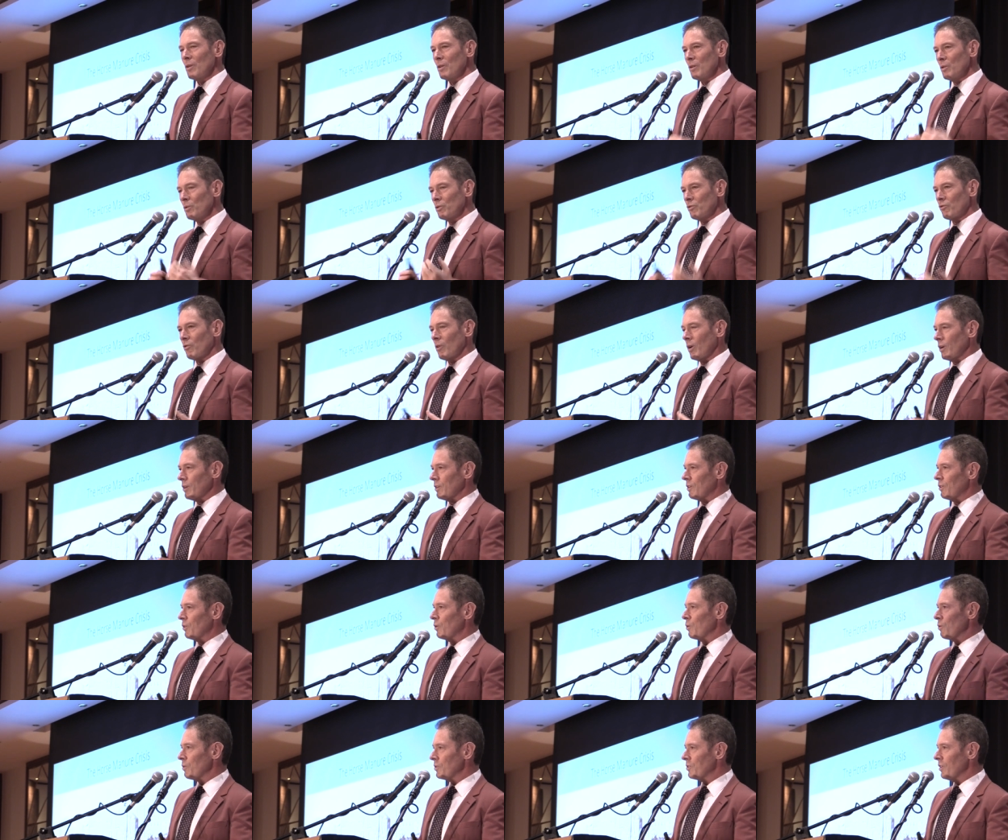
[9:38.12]
who was trying to
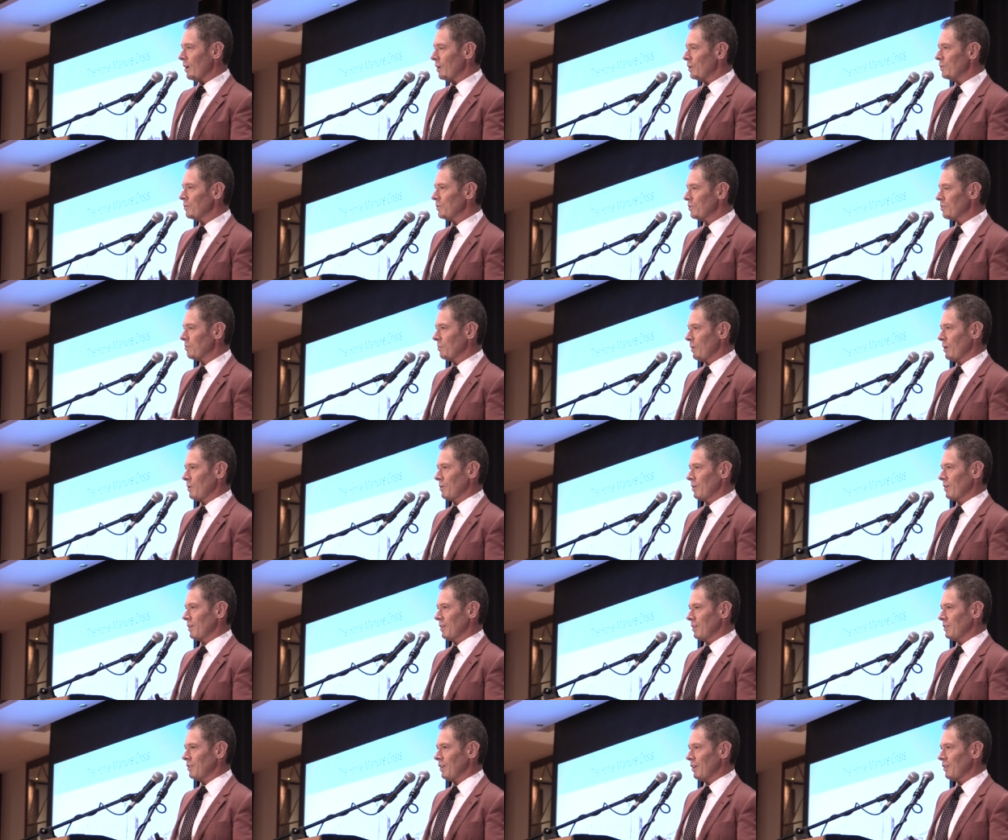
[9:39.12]
cure his own
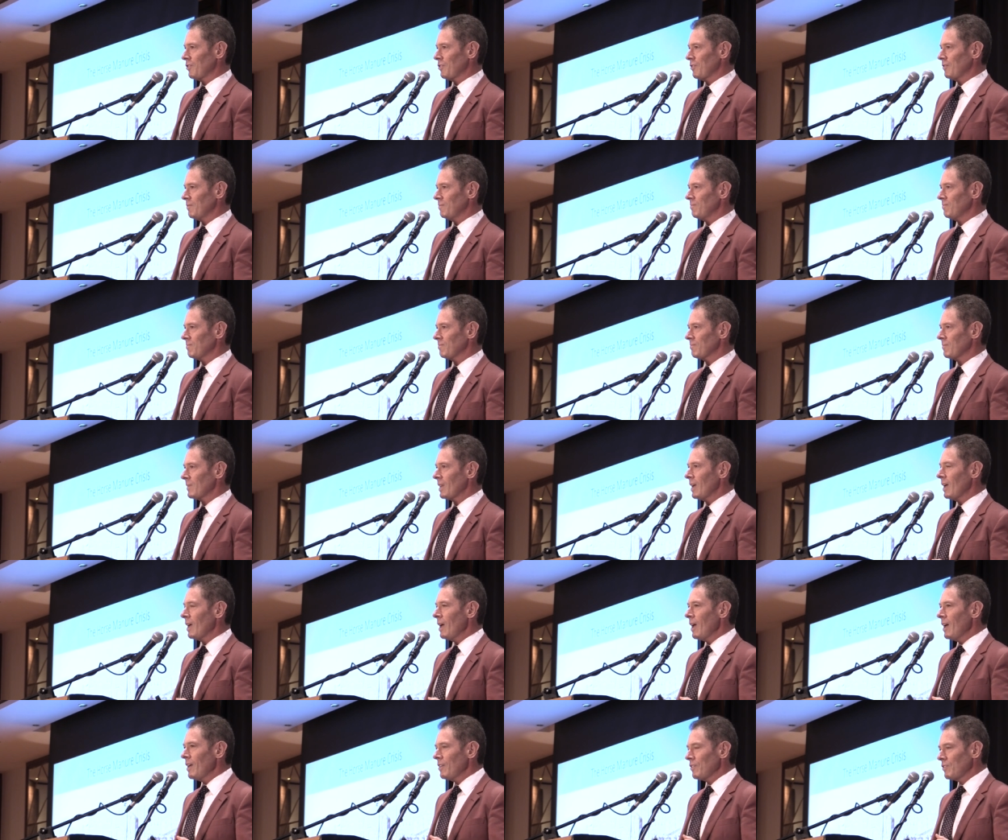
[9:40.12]
smoking addiction.
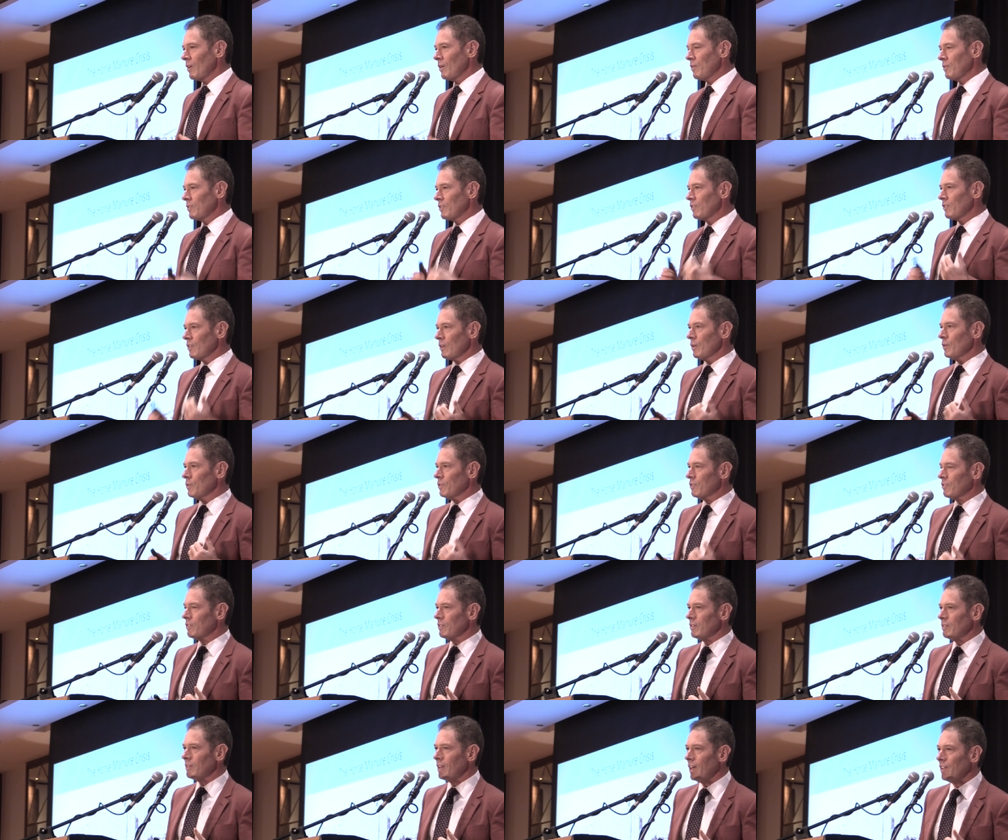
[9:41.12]
So the
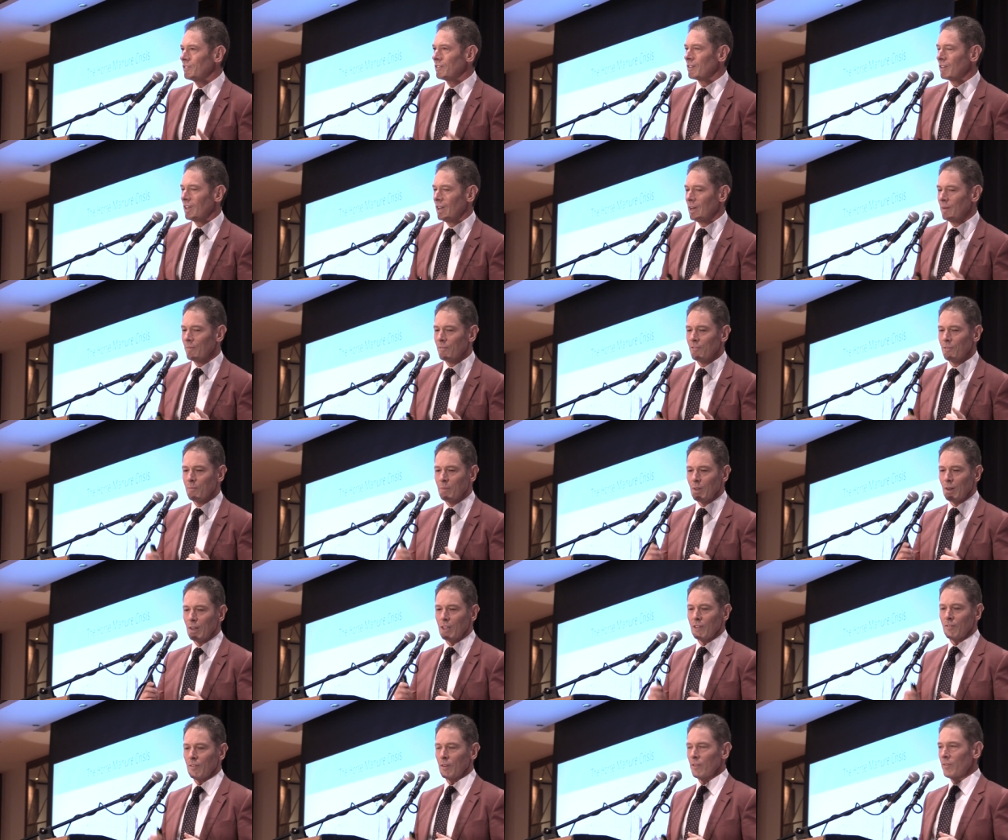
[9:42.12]
solution doesn't come from the
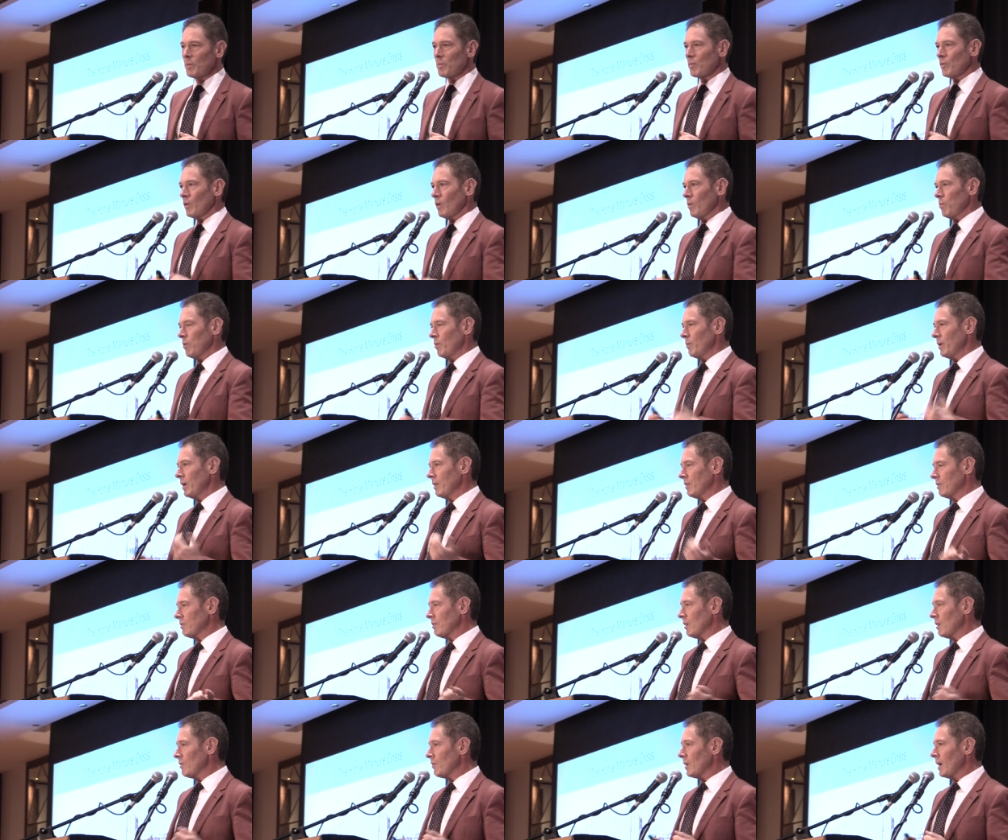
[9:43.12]
level of the problem. And
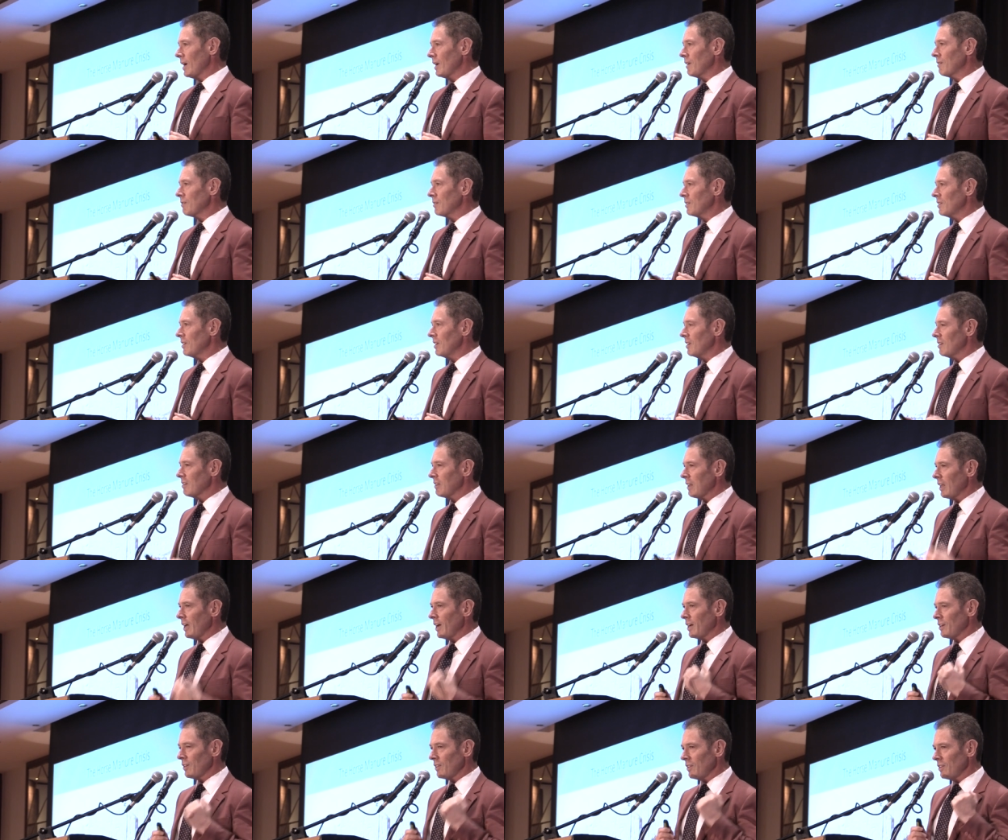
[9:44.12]
there's over 100 years
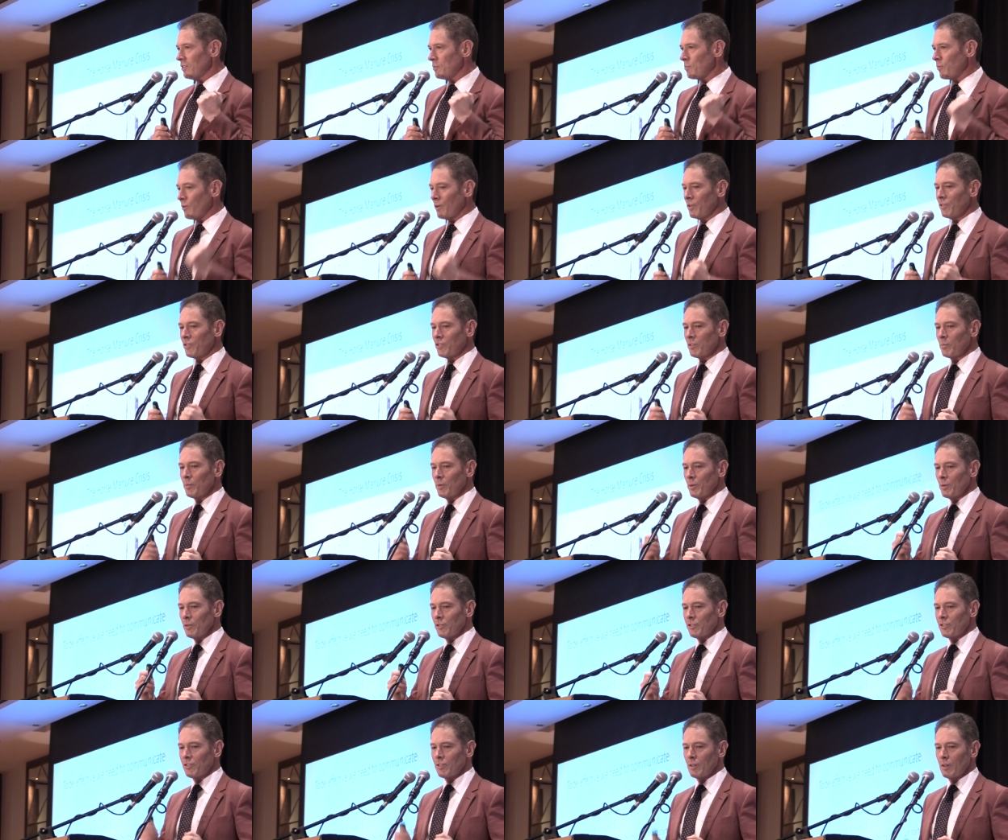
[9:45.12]
later, these
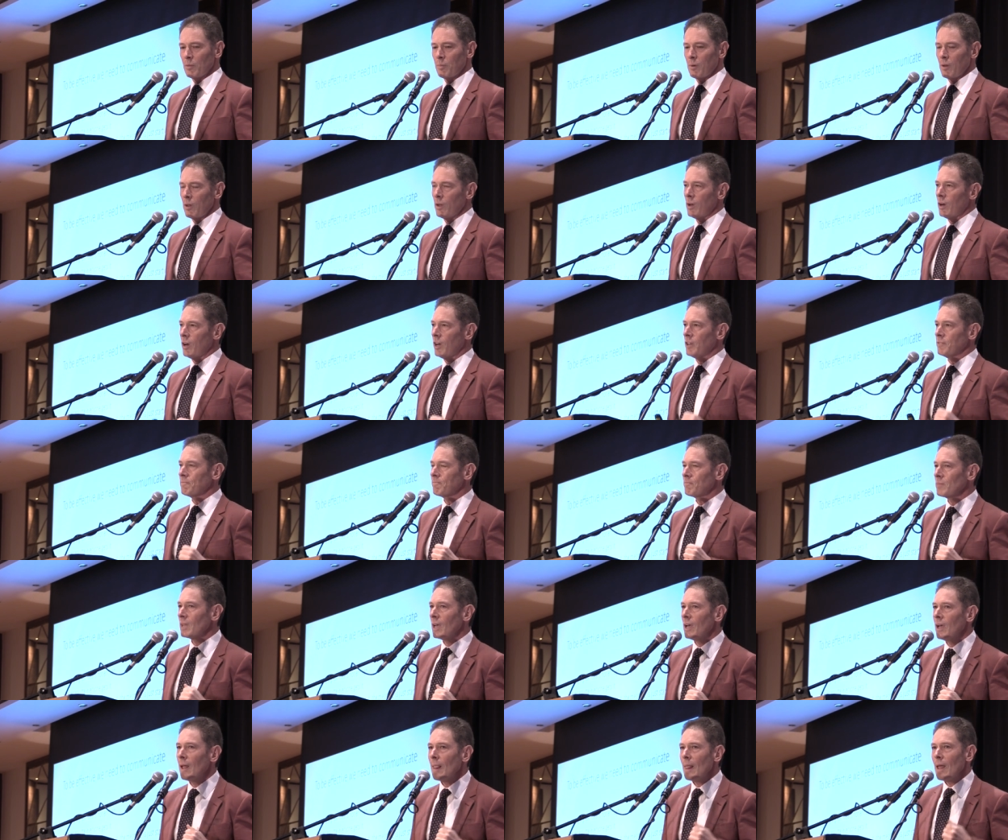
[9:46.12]
principles still apply.
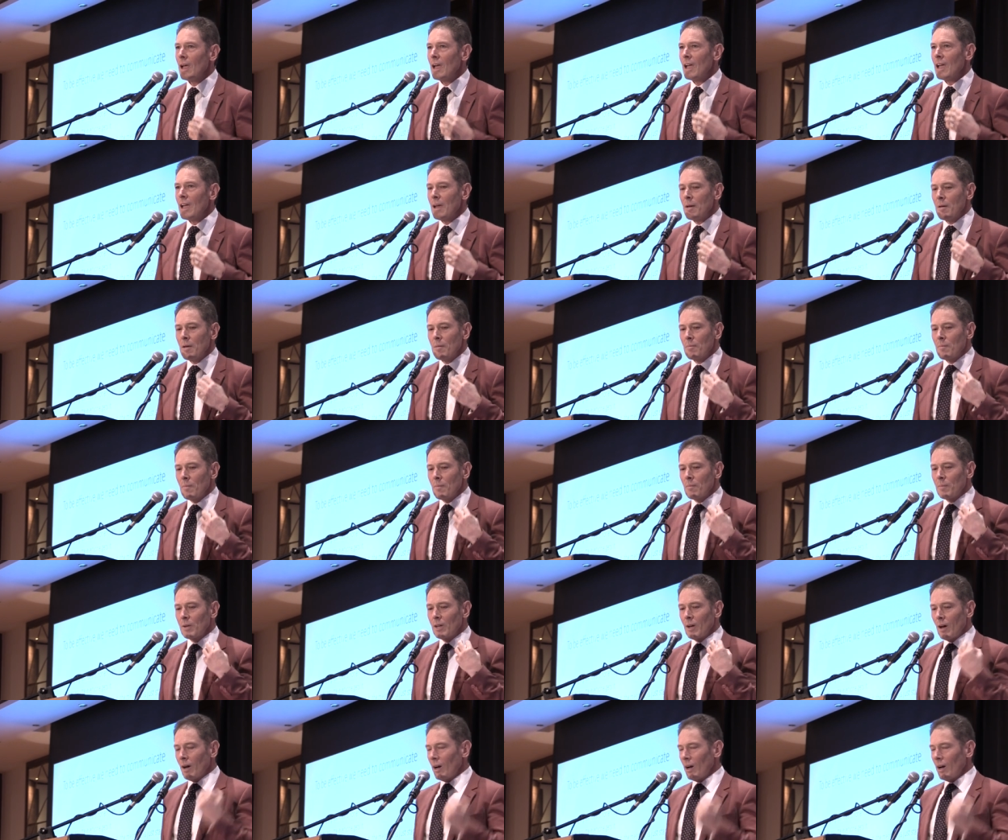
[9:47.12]
But